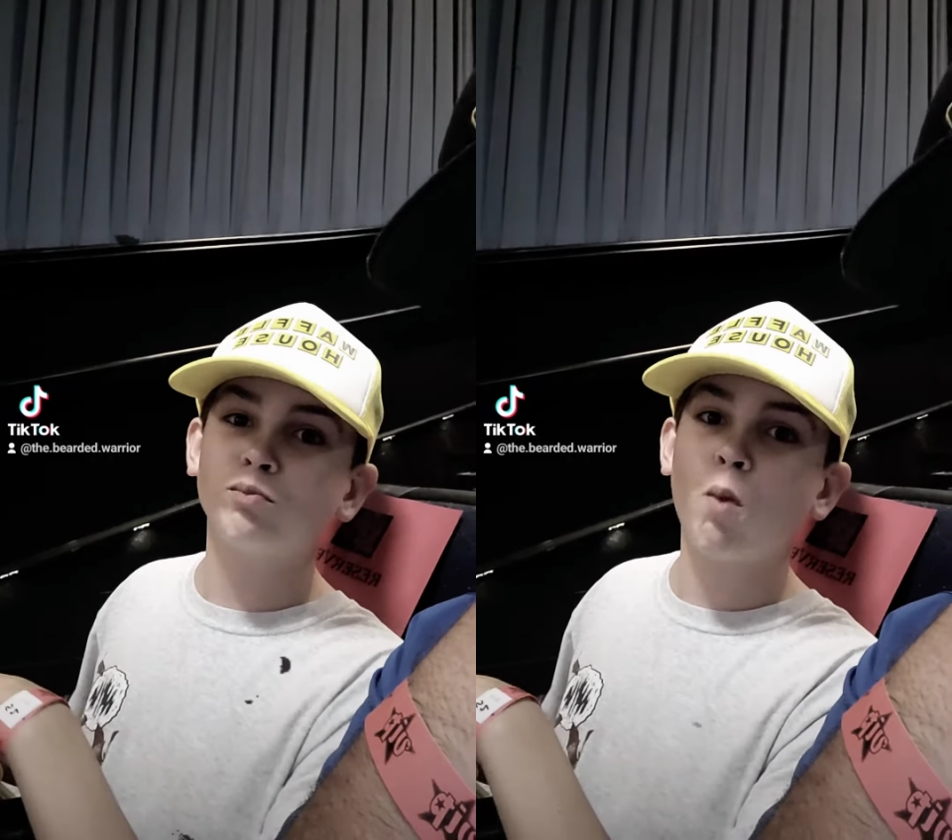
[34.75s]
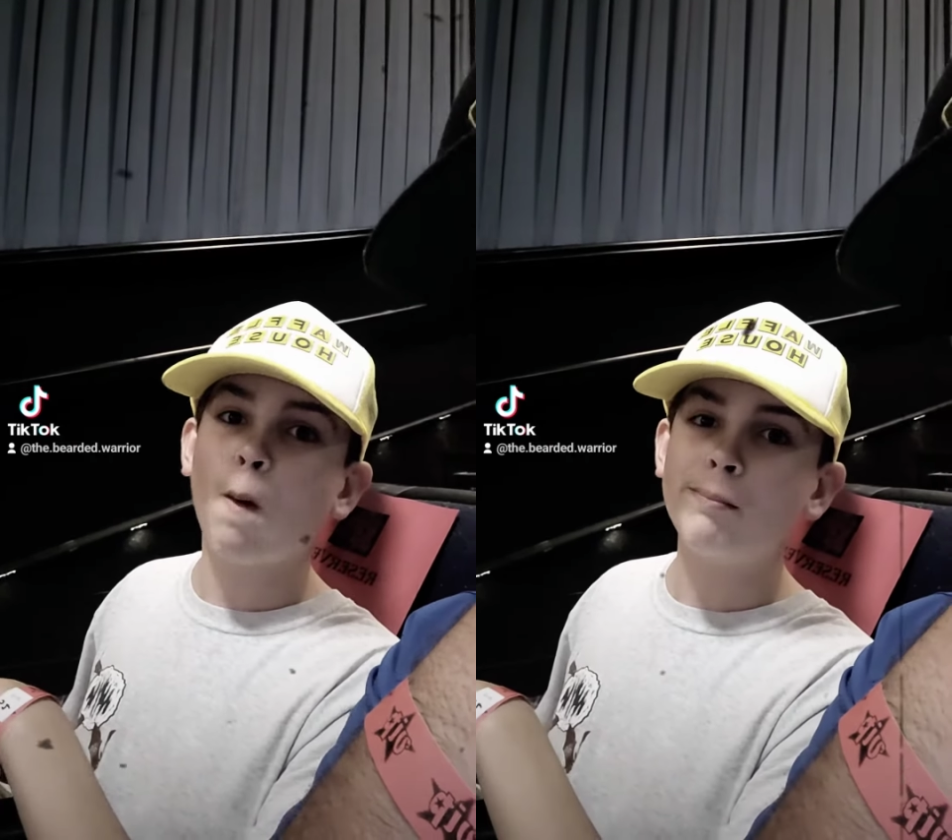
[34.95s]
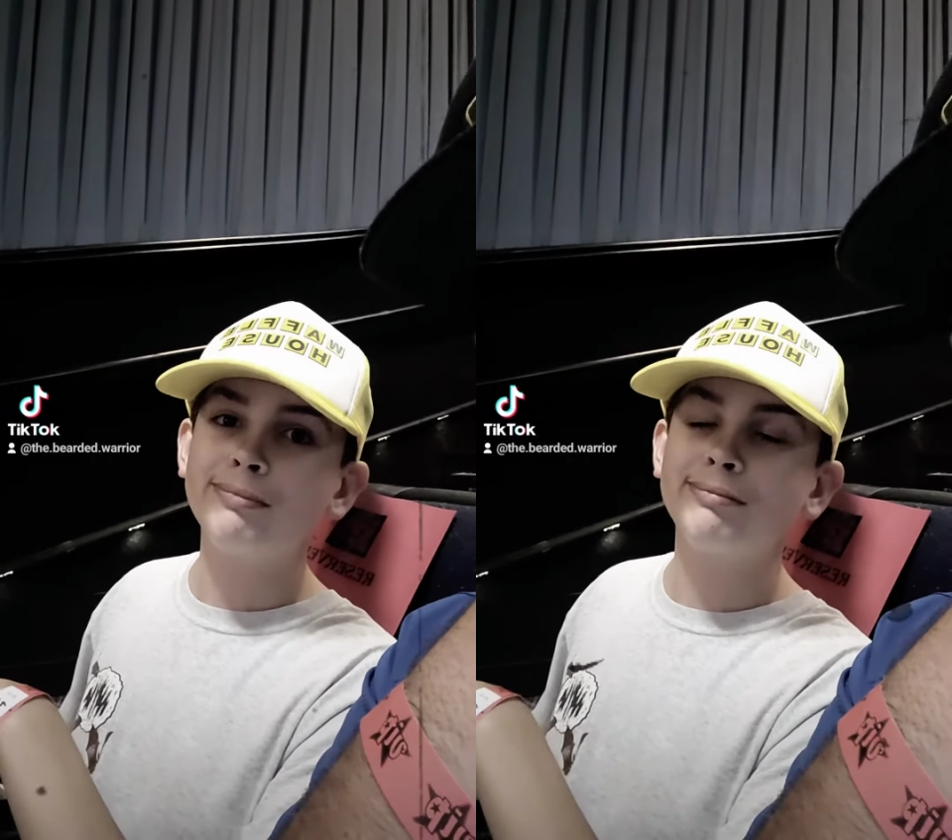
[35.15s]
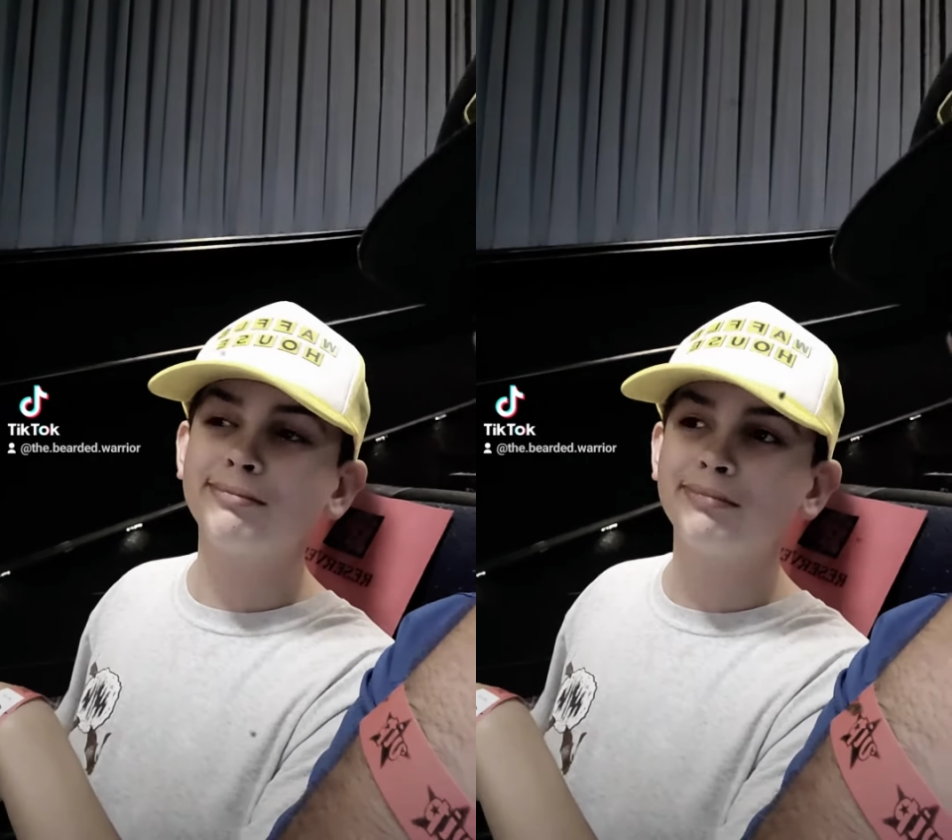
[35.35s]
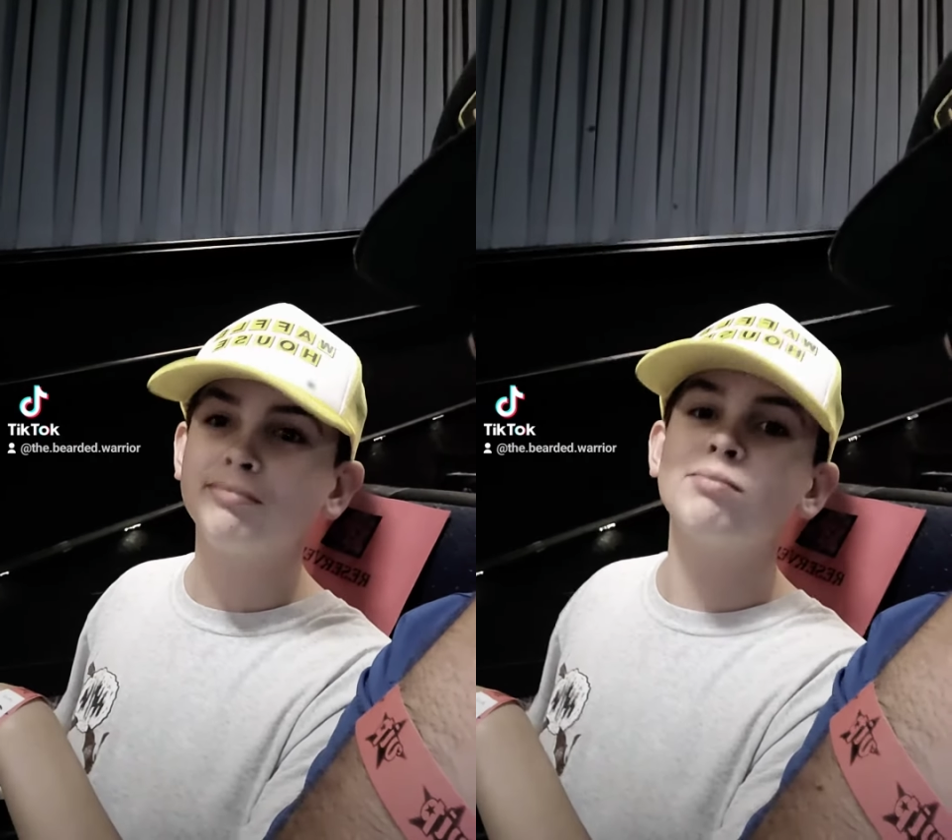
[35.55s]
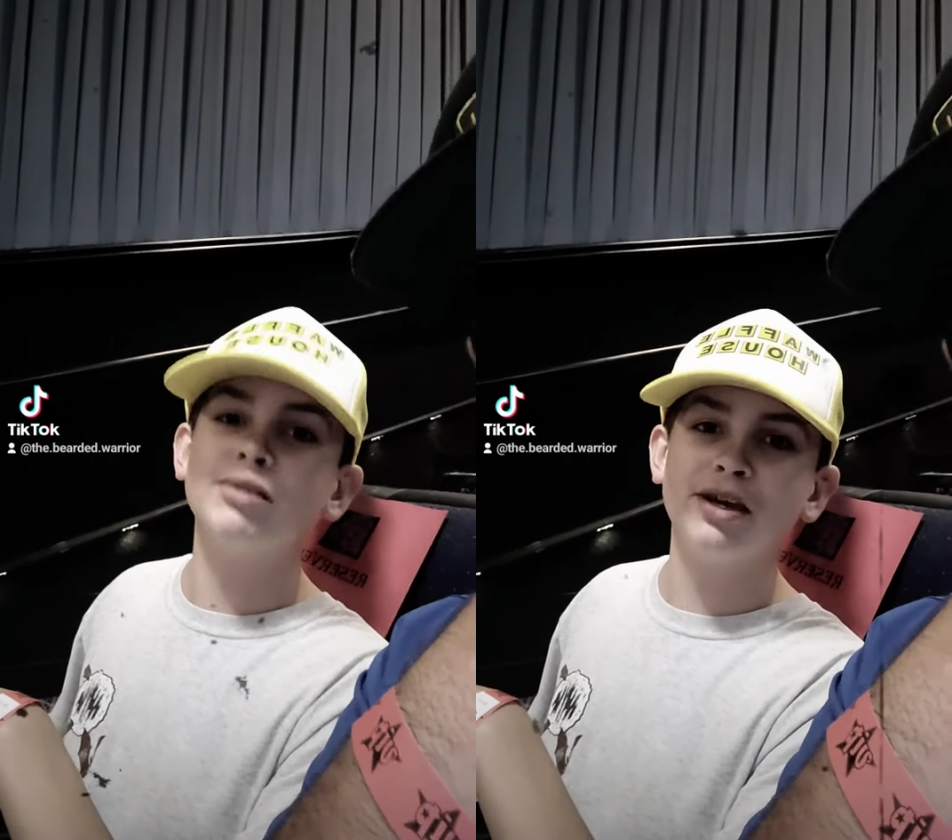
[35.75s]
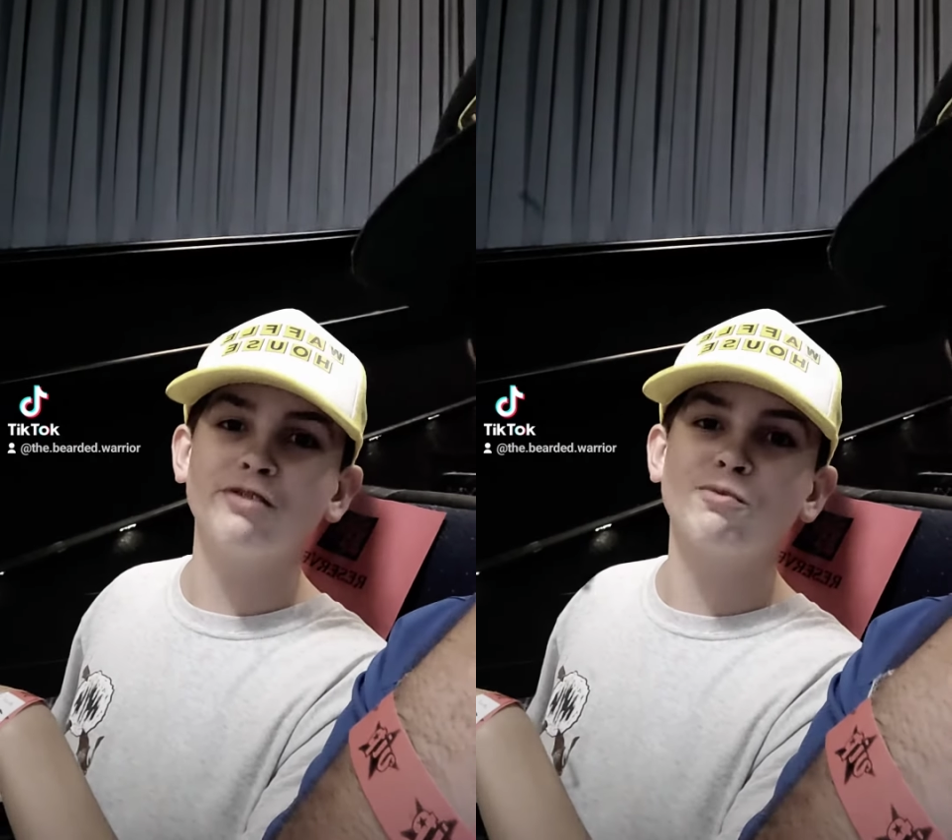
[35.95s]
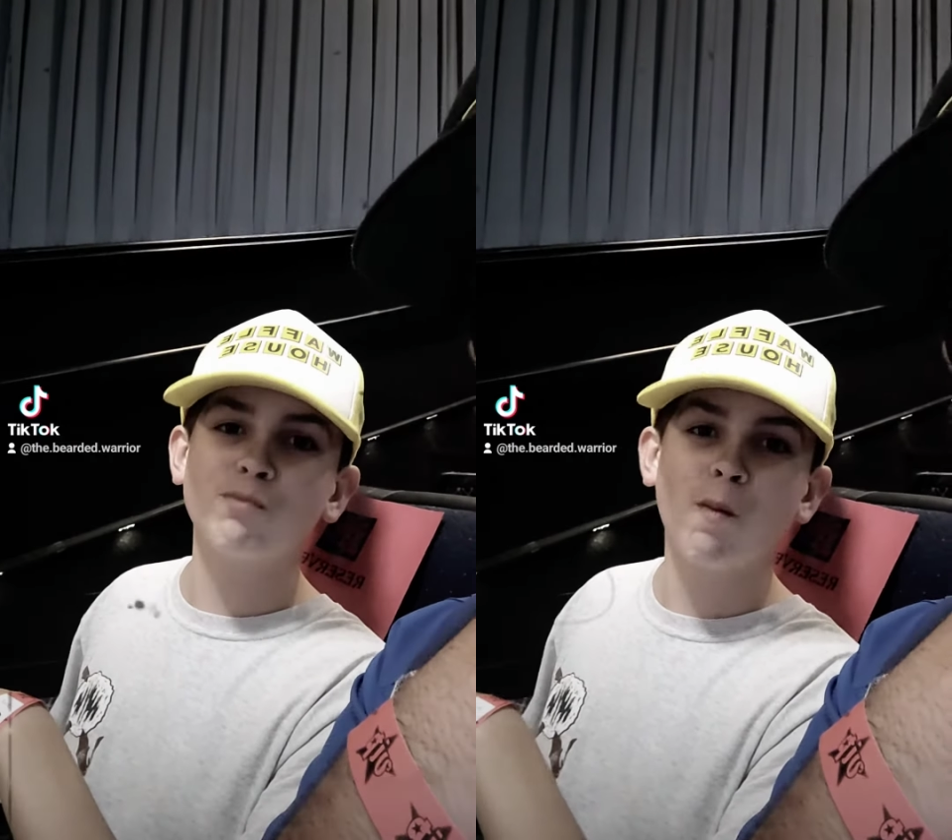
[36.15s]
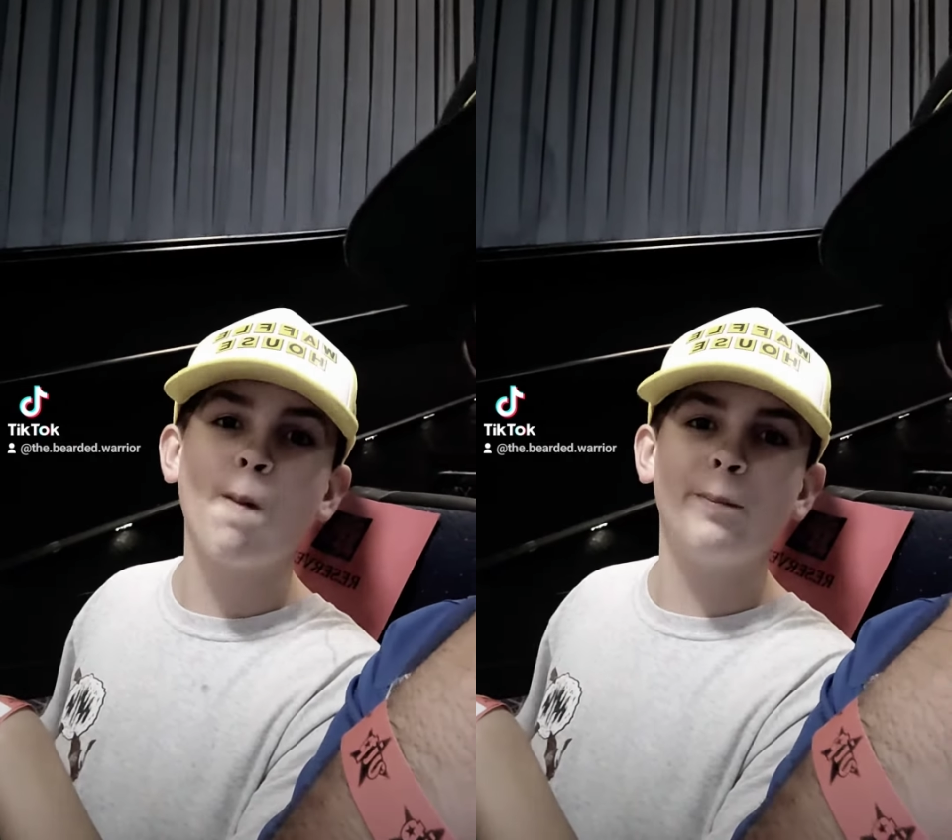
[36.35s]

So you're pumped? Yeah. Probably